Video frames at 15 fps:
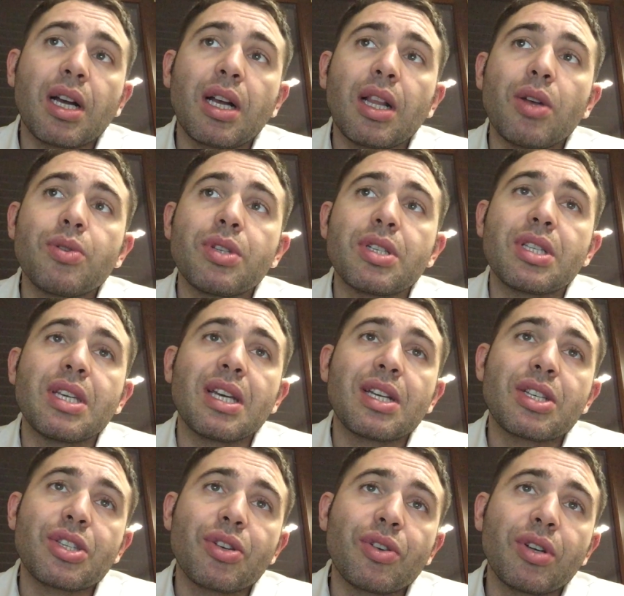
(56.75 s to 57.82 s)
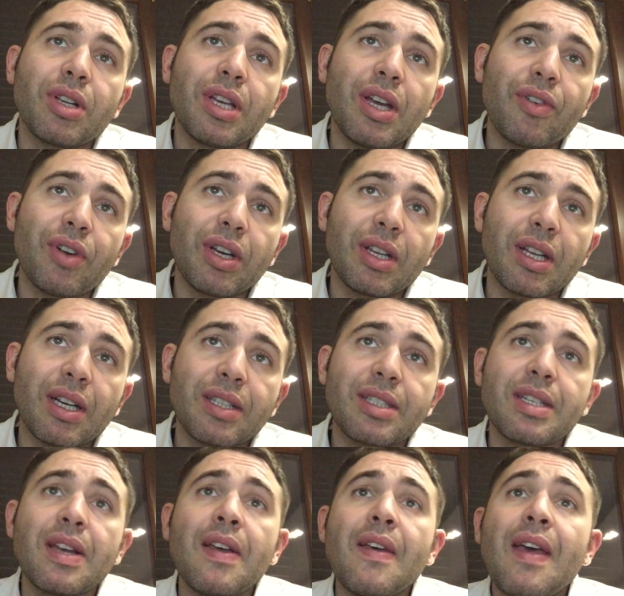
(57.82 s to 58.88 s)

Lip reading: closes the external hearing duct,